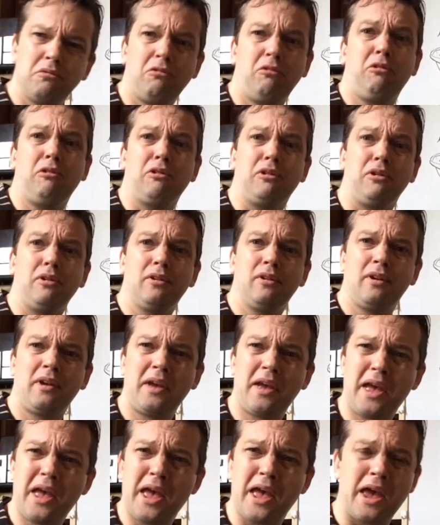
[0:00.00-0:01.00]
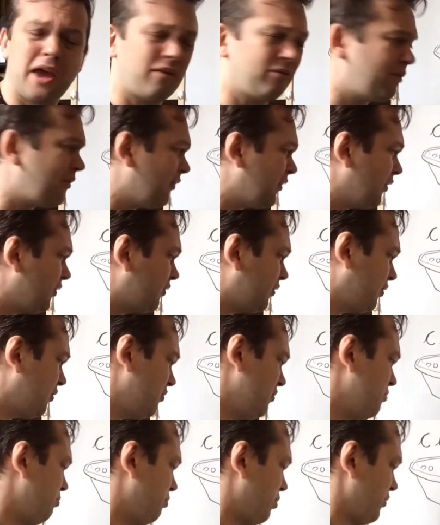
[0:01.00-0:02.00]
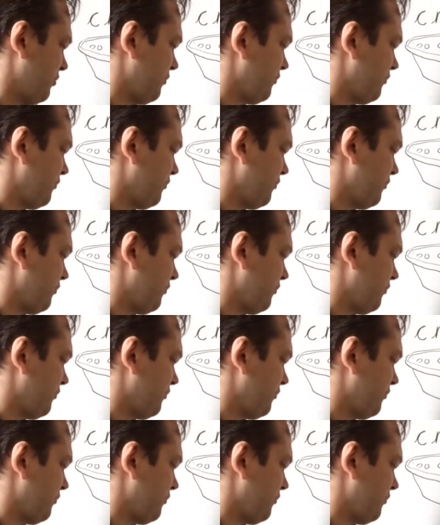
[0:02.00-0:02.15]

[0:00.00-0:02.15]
Oh, hair in the soup.